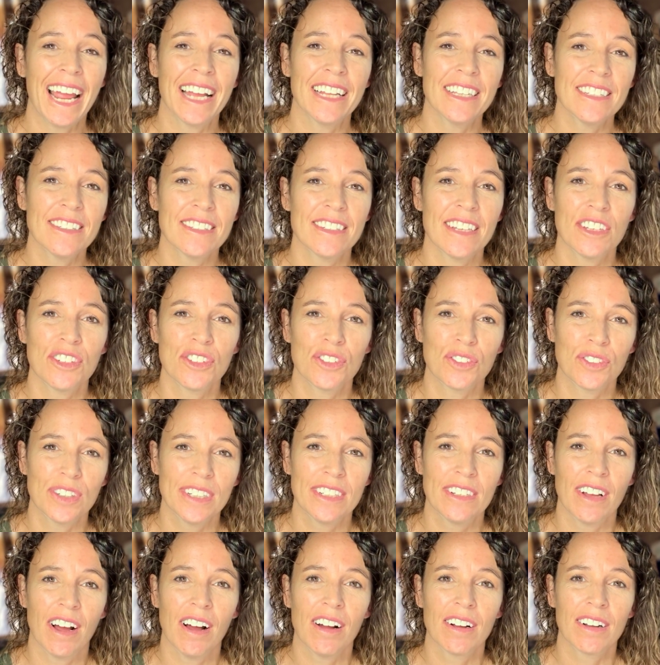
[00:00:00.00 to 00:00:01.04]

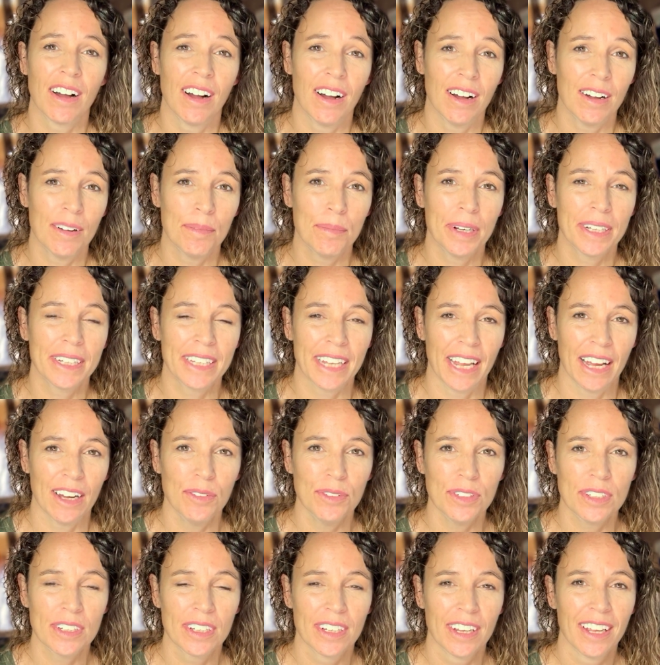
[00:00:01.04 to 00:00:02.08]
Ancestry.com
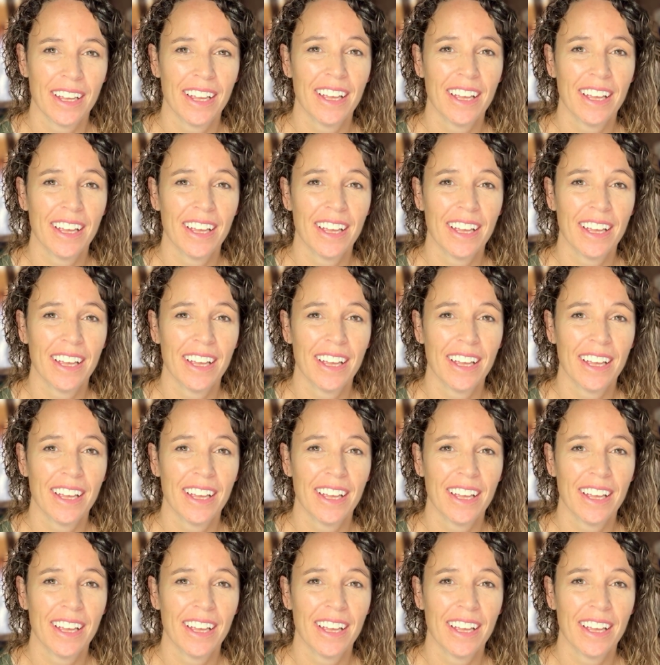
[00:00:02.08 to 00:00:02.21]
account?